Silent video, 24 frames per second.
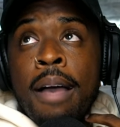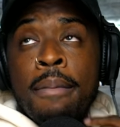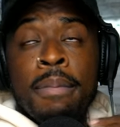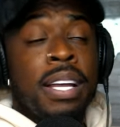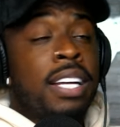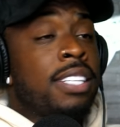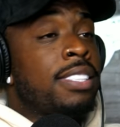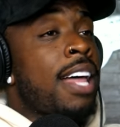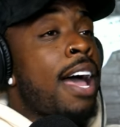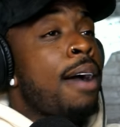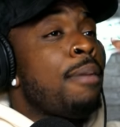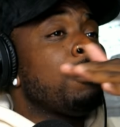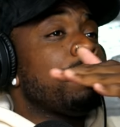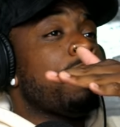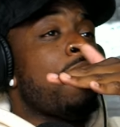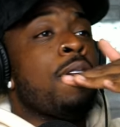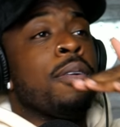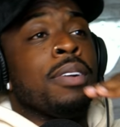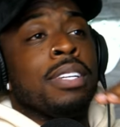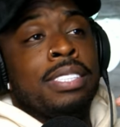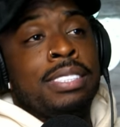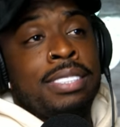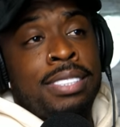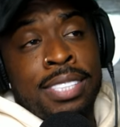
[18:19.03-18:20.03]
I mean, because I was
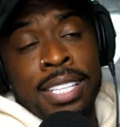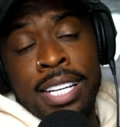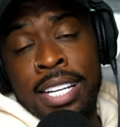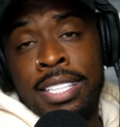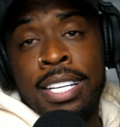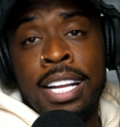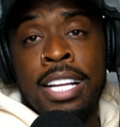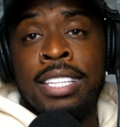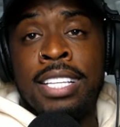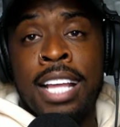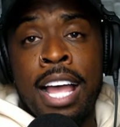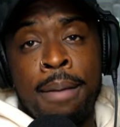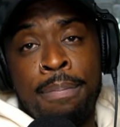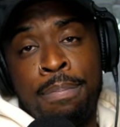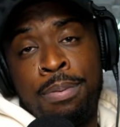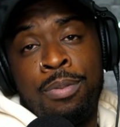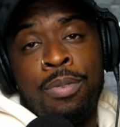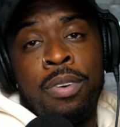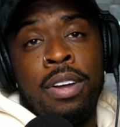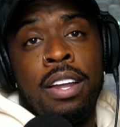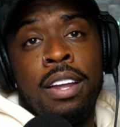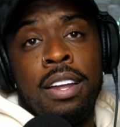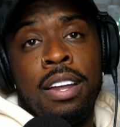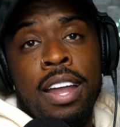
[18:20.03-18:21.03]
already sent at that
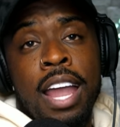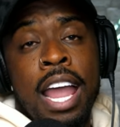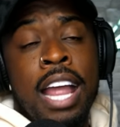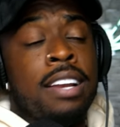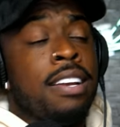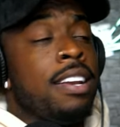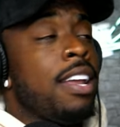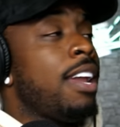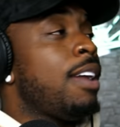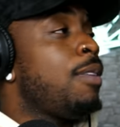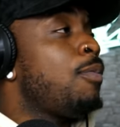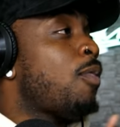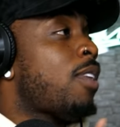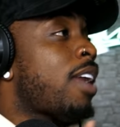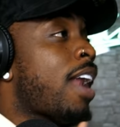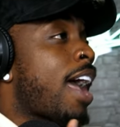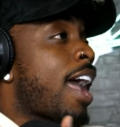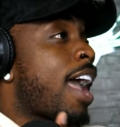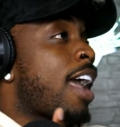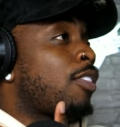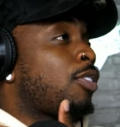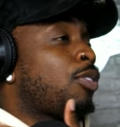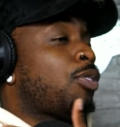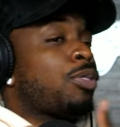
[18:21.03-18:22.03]
point. And then when
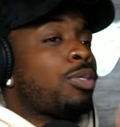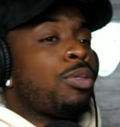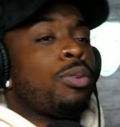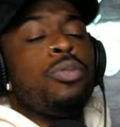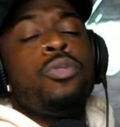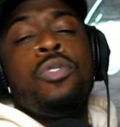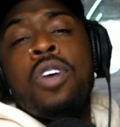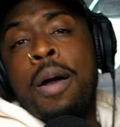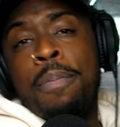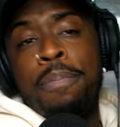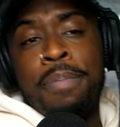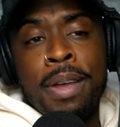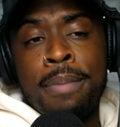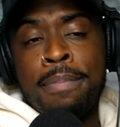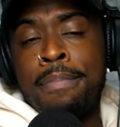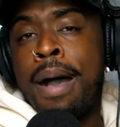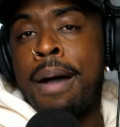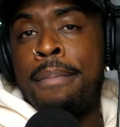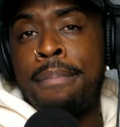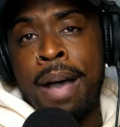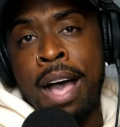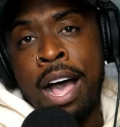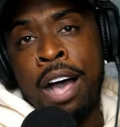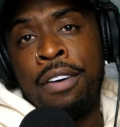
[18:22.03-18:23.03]
I had threw up in
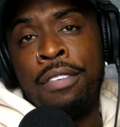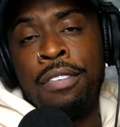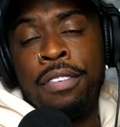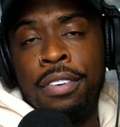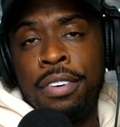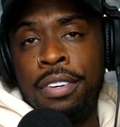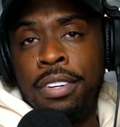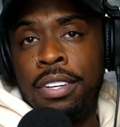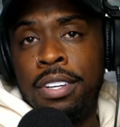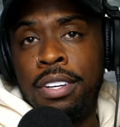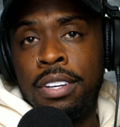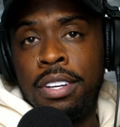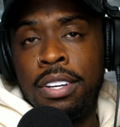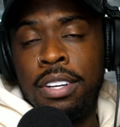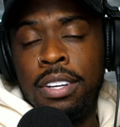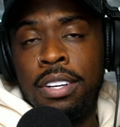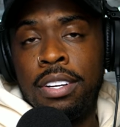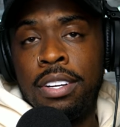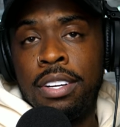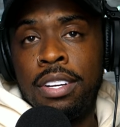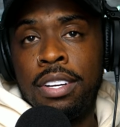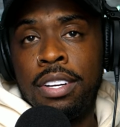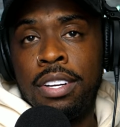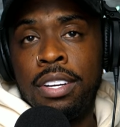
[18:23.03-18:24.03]
my mouth,
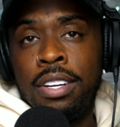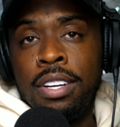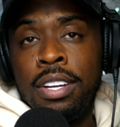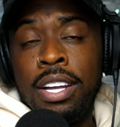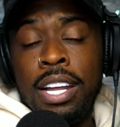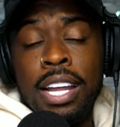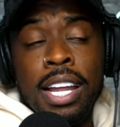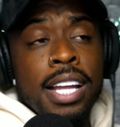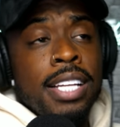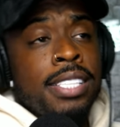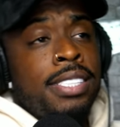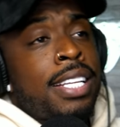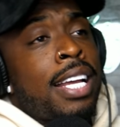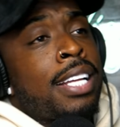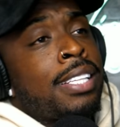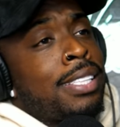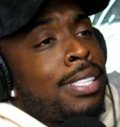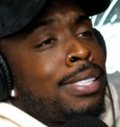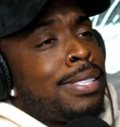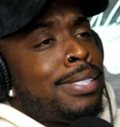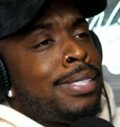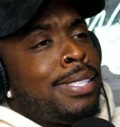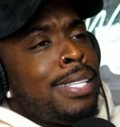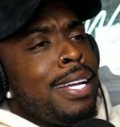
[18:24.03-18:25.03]
is
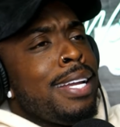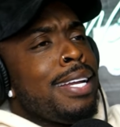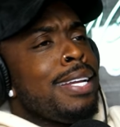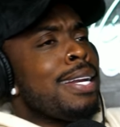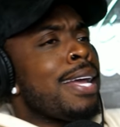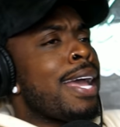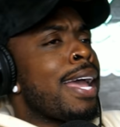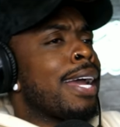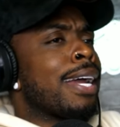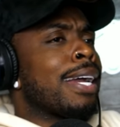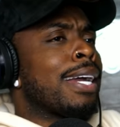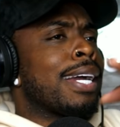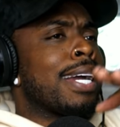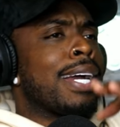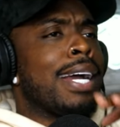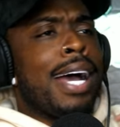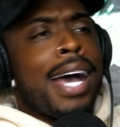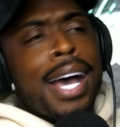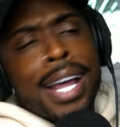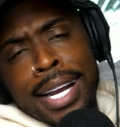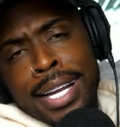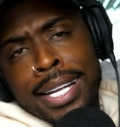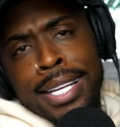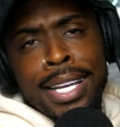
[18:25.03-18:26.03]
that the scene had
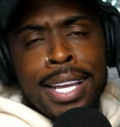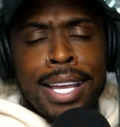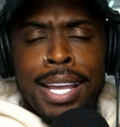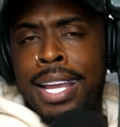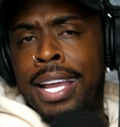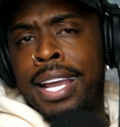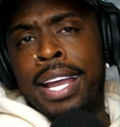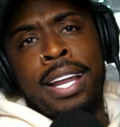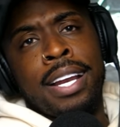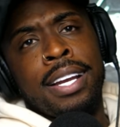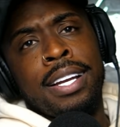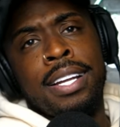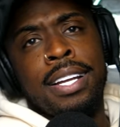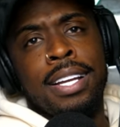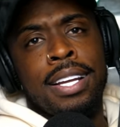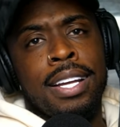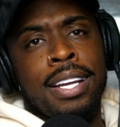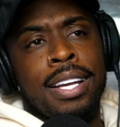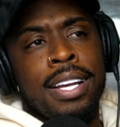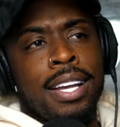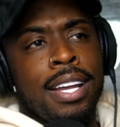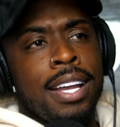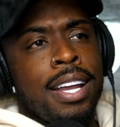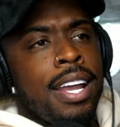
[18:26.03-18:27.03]
cut again.
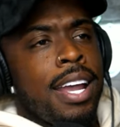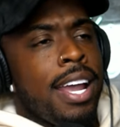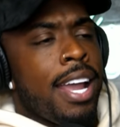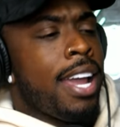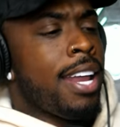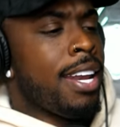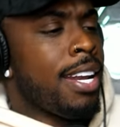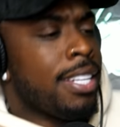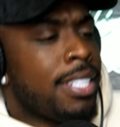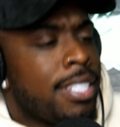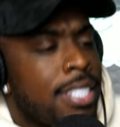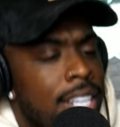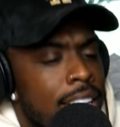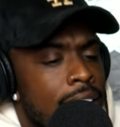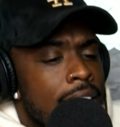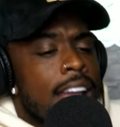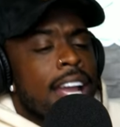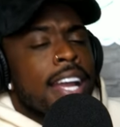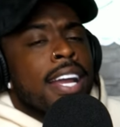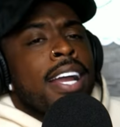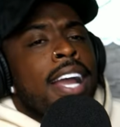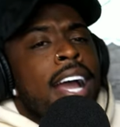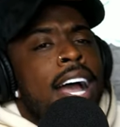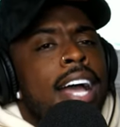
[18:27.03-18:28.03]
And then she
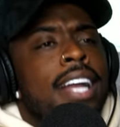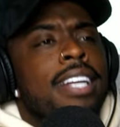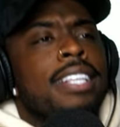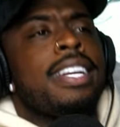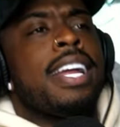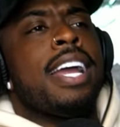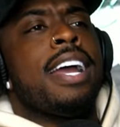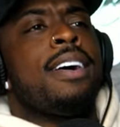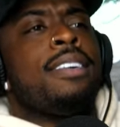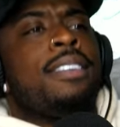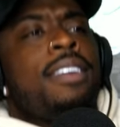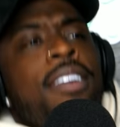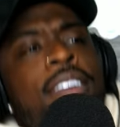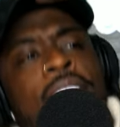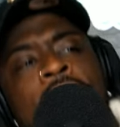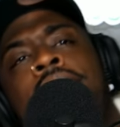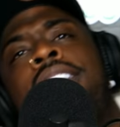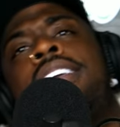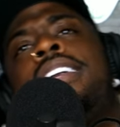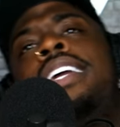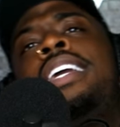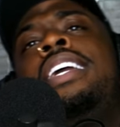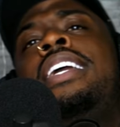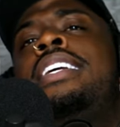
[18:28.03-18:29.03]
had got down on
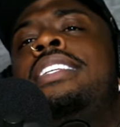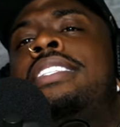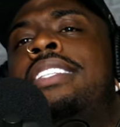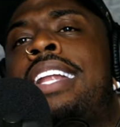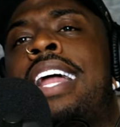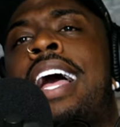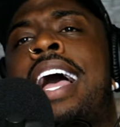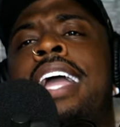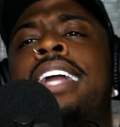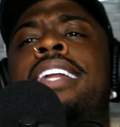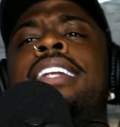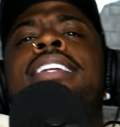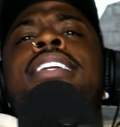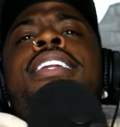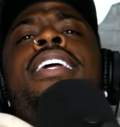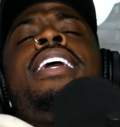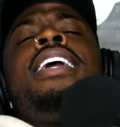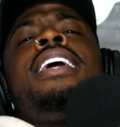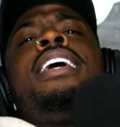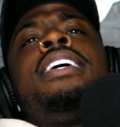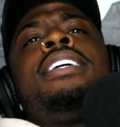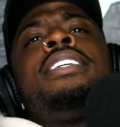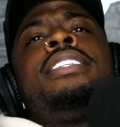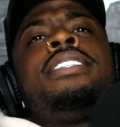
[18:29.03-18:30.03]
her knees like
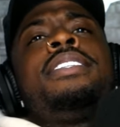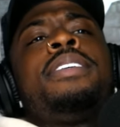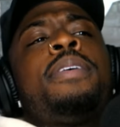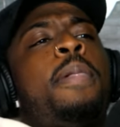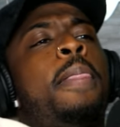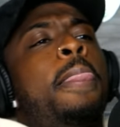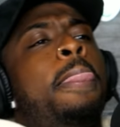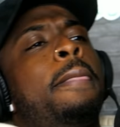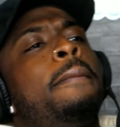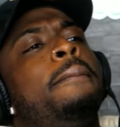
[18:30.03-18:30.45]
this.